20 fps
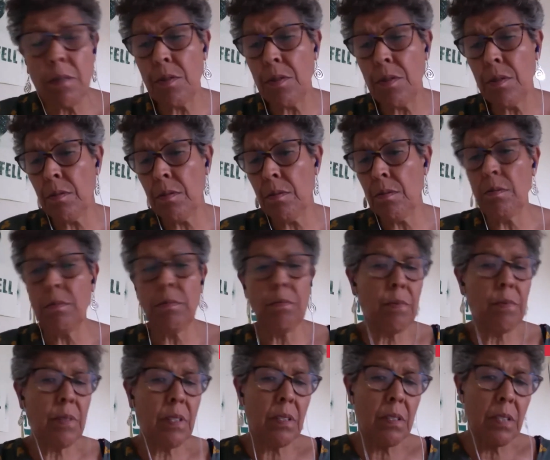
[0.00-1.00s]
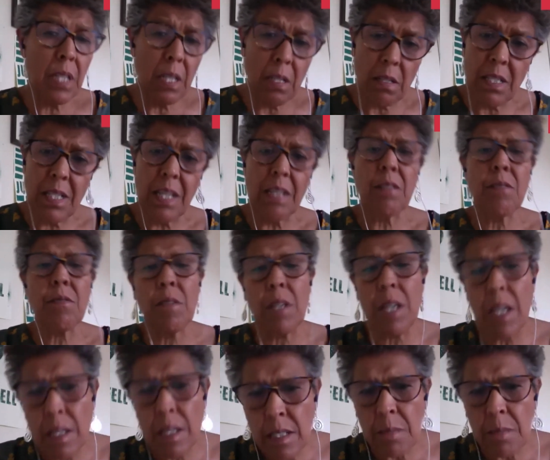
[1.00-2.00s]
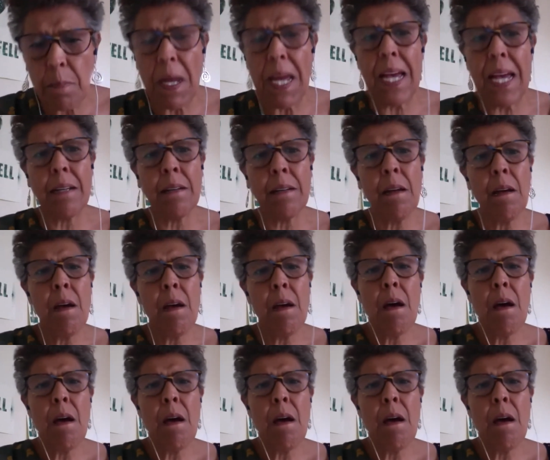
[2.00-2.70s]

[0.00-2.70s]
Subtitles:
to Celotex to Kingspan